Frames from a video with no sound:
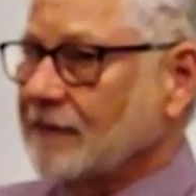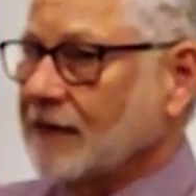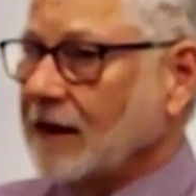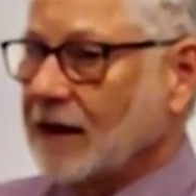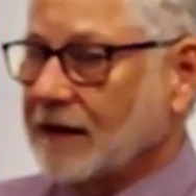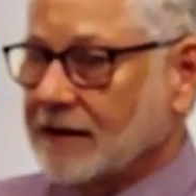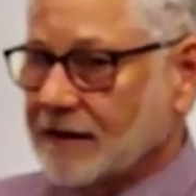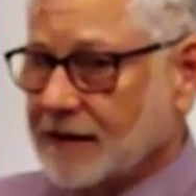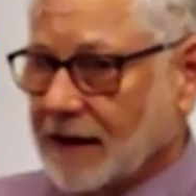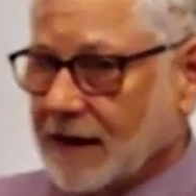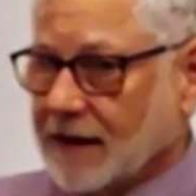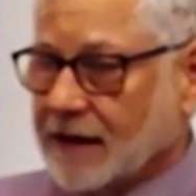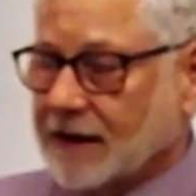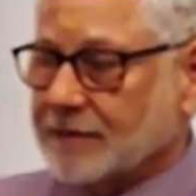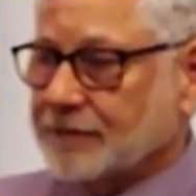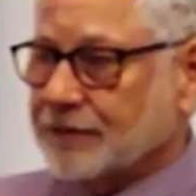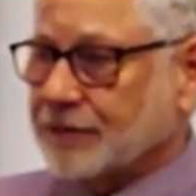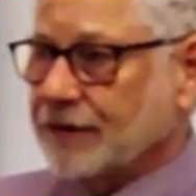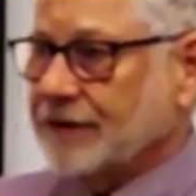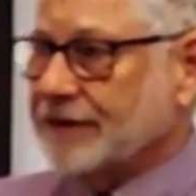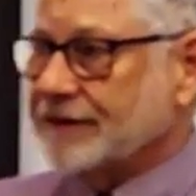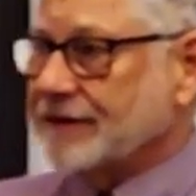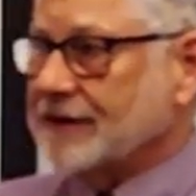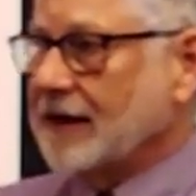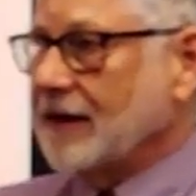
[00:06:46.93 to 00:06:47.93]
And they can
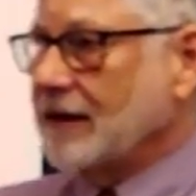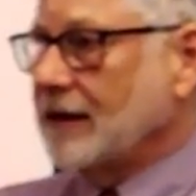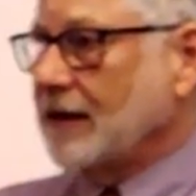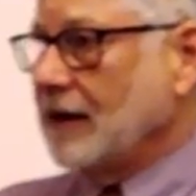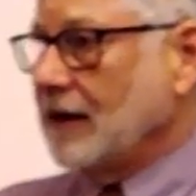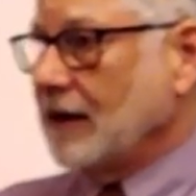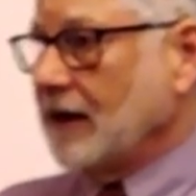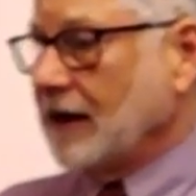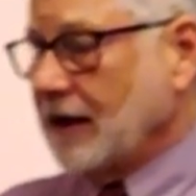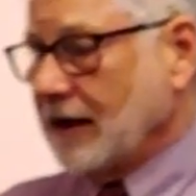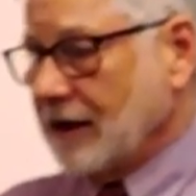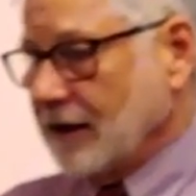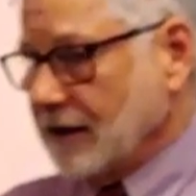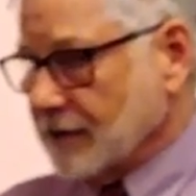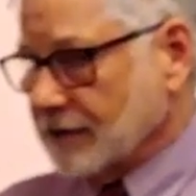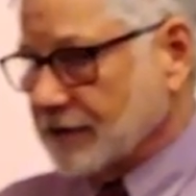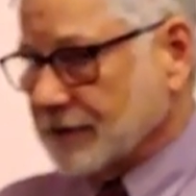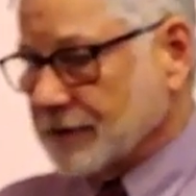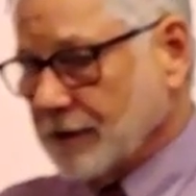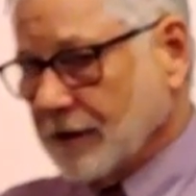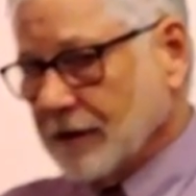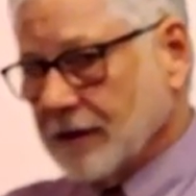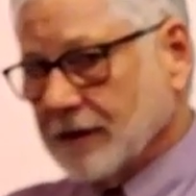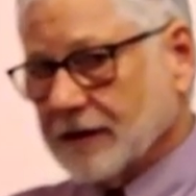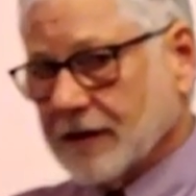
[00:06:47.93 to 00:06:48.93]
present
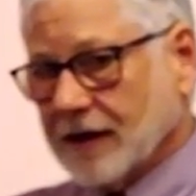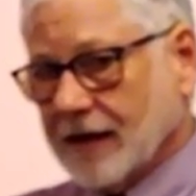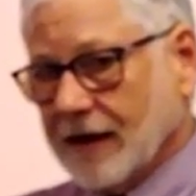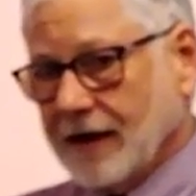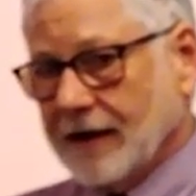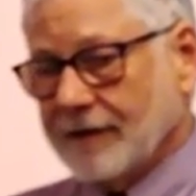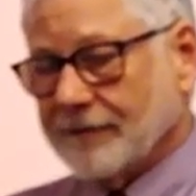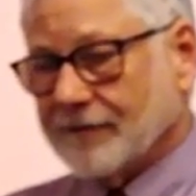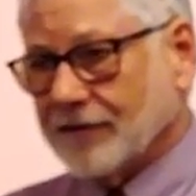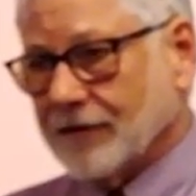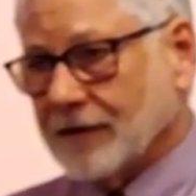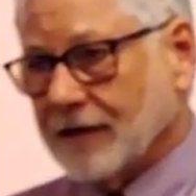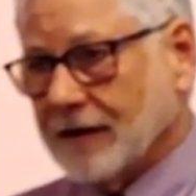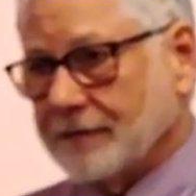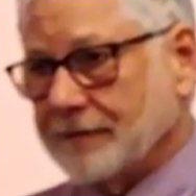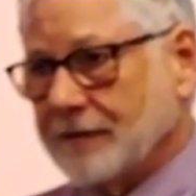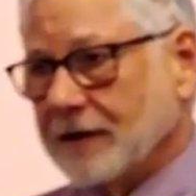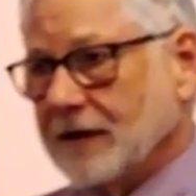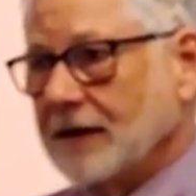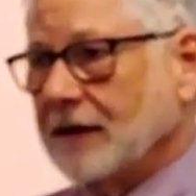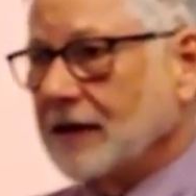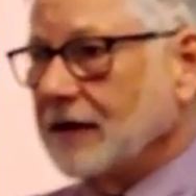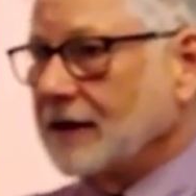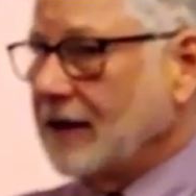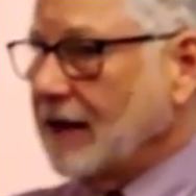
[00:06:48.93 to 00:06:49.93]
here's where it came
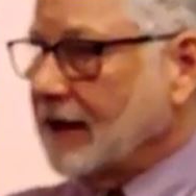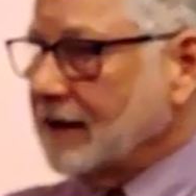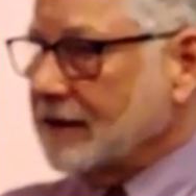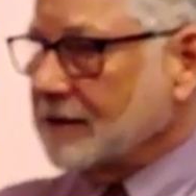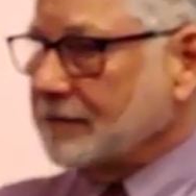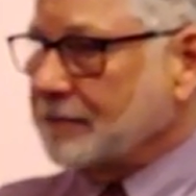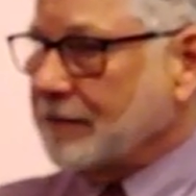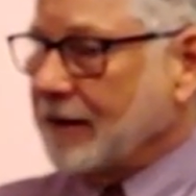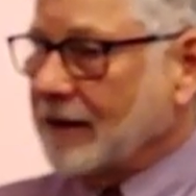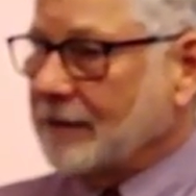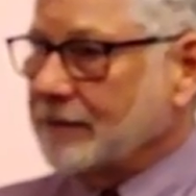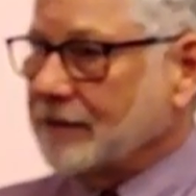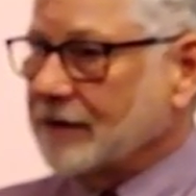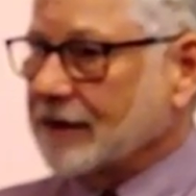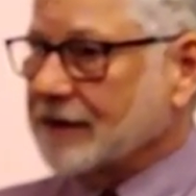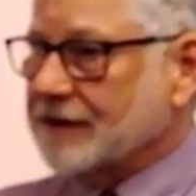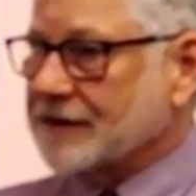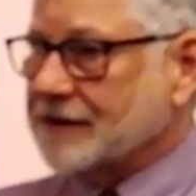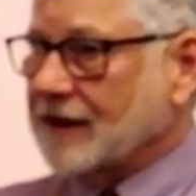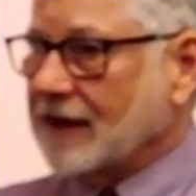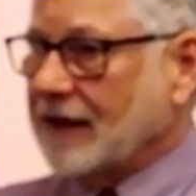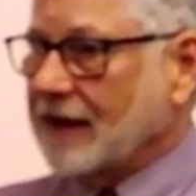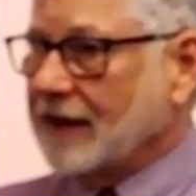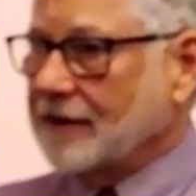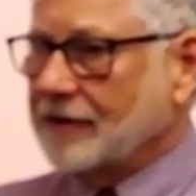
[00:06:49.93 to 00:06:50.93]
from, not the public
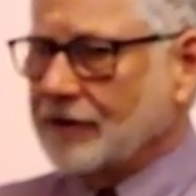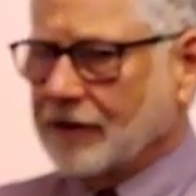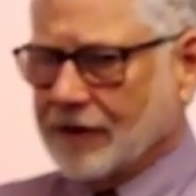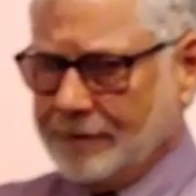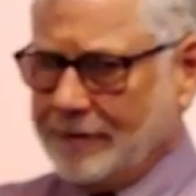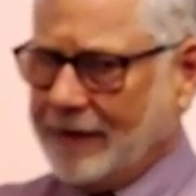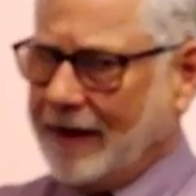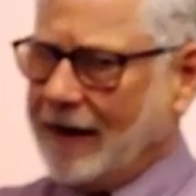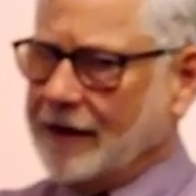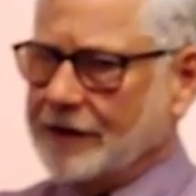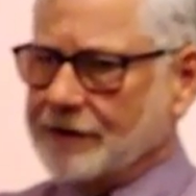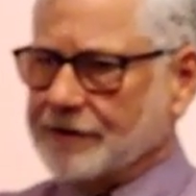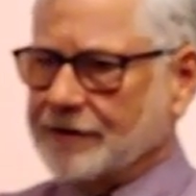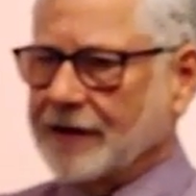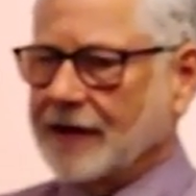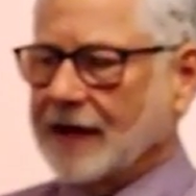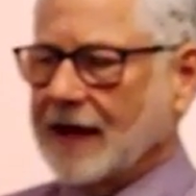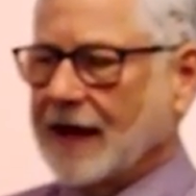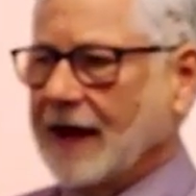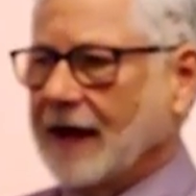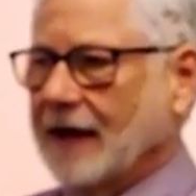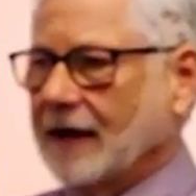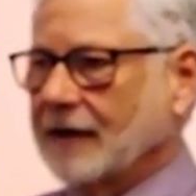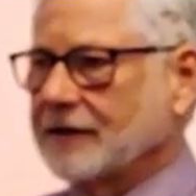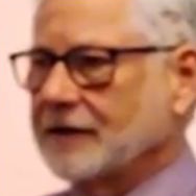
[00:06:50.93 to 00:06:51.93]
side, the Patriot
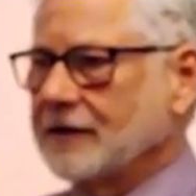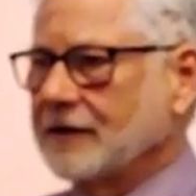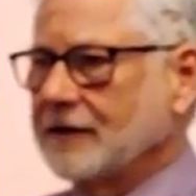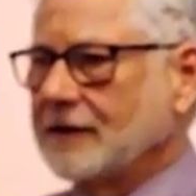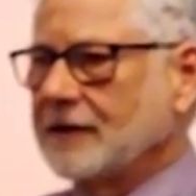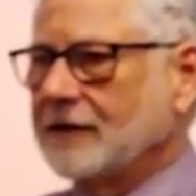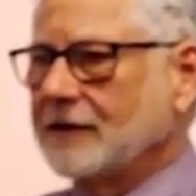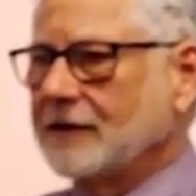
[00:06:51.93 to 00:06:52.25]
Act,